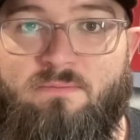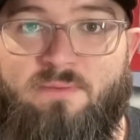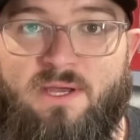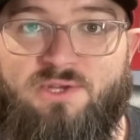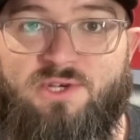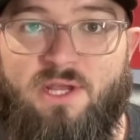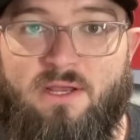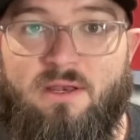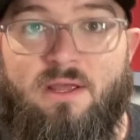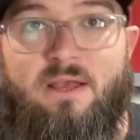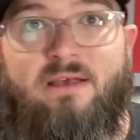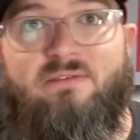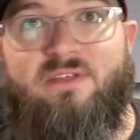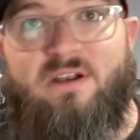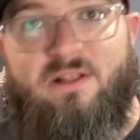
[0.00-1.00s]
pitching
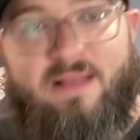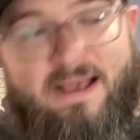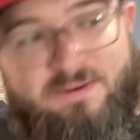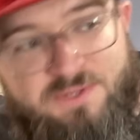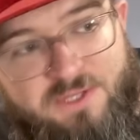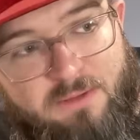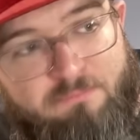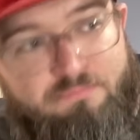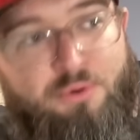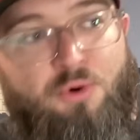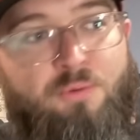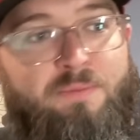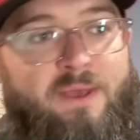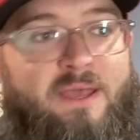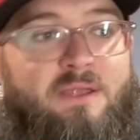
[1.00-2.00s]
that allows the
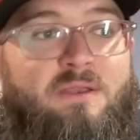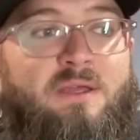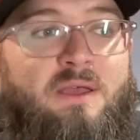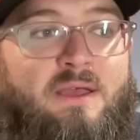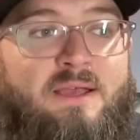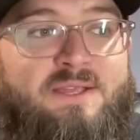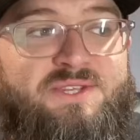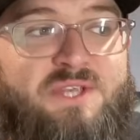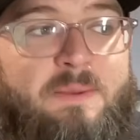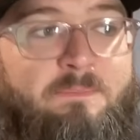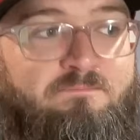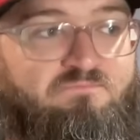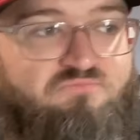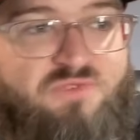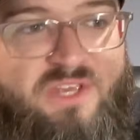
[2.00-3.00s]
bullpen
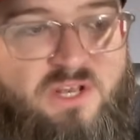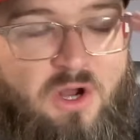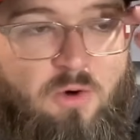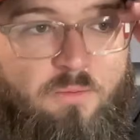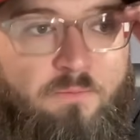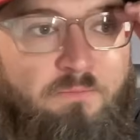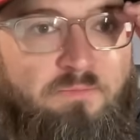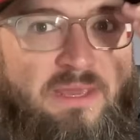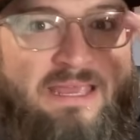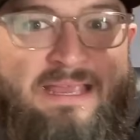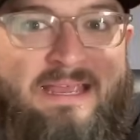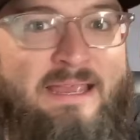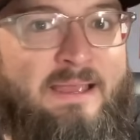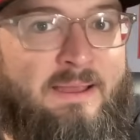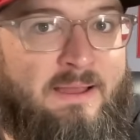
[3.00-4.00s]
to, you know,
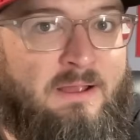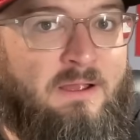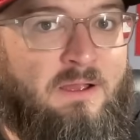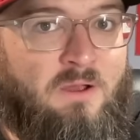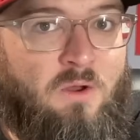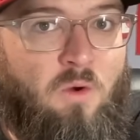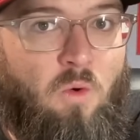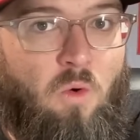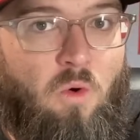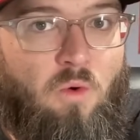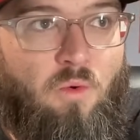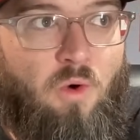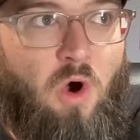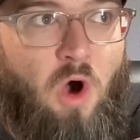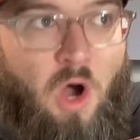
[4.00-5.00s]
be
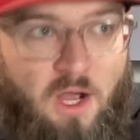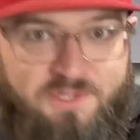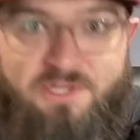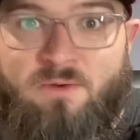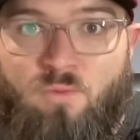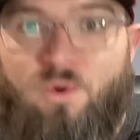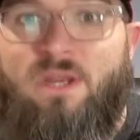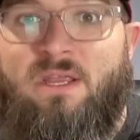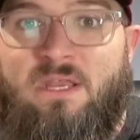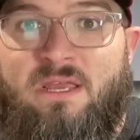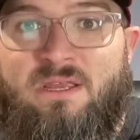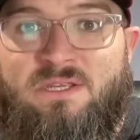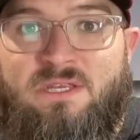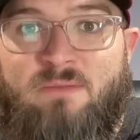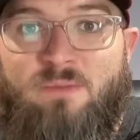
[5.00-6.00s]
awesome when it
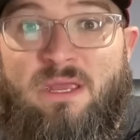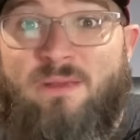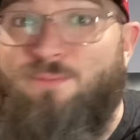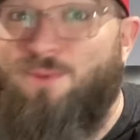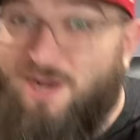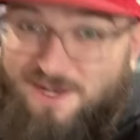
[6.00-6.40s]
needs to be, but